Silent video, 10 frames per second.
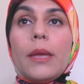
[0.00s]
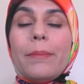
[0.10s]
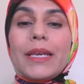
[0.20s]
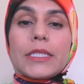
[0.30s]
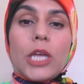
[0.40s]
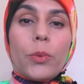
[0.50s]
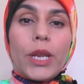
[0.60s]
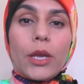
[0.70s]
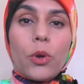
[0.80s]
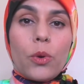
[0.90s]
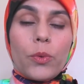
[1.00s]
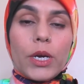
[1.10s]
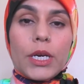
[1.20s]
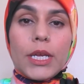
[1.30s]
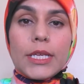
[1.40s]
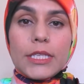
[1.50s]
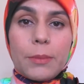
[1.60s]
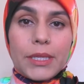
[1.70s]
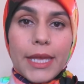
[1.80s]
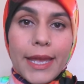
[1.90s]
because now when I go over some
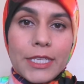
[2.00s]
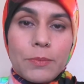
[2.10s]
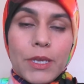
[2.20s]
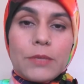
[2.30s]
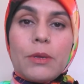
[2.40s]
of the aspects,